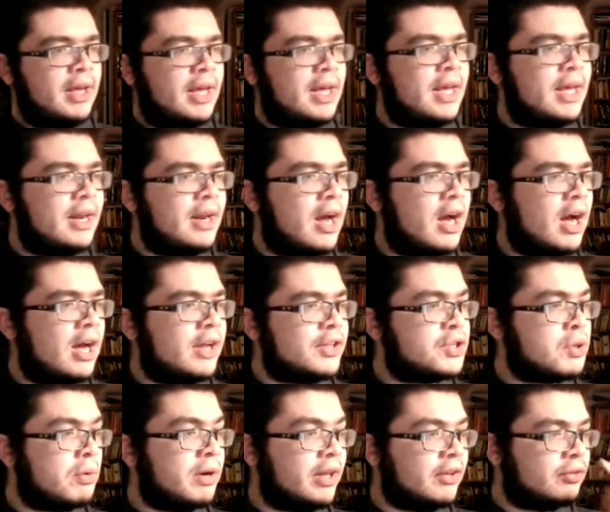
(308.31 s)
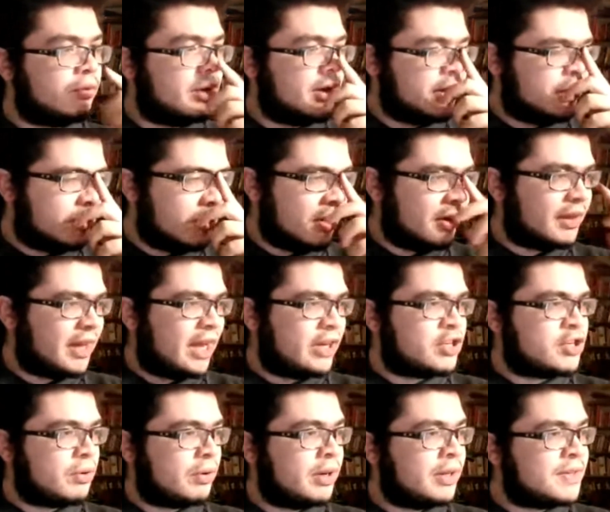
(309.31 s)
in 2020 during that
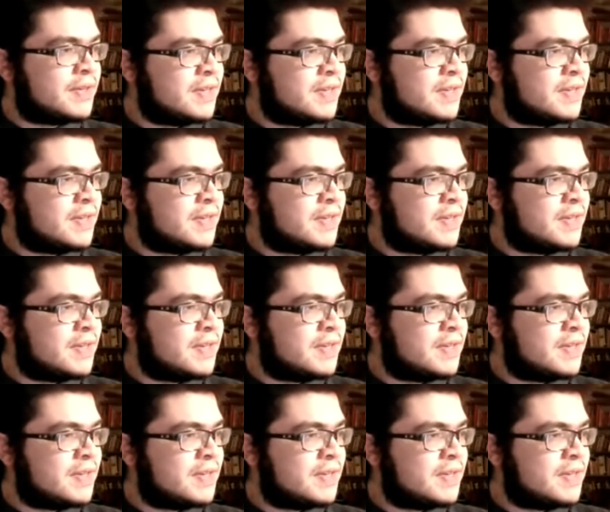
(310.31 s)
shortened